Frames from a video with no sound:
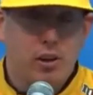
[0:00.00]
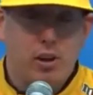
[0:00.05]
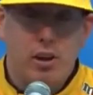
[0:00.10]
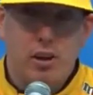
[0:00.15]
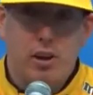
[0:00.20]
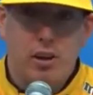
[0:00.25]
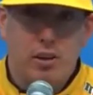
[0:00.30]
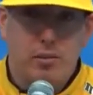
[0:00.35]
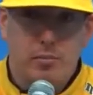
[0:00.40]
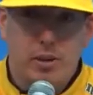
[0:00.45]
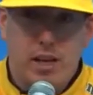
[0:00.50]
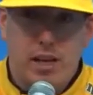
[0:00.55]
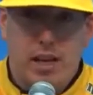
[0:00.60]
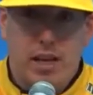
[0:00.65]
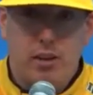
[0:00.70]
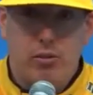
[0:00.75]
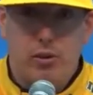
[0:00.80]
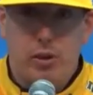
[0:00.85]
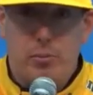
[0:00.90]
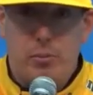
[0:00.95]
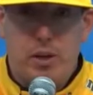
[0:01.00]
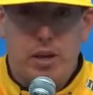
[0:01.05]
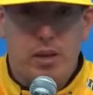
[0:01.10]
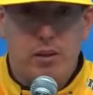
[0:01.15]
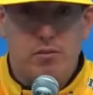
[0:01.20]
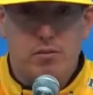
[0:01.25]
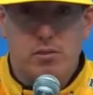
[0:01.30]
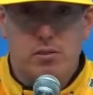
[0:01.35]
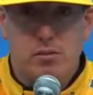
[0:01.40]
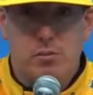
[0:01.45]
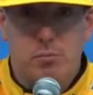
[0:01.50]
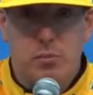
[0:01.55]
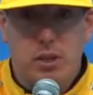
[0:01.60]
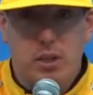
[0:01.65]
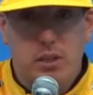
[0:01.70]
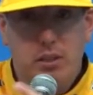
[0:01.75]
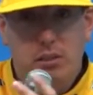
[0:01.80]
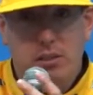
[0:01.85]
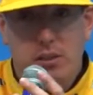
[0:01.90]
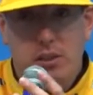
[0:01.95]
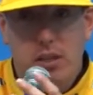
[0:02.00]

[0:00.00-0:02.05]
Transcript: I hate repaves, but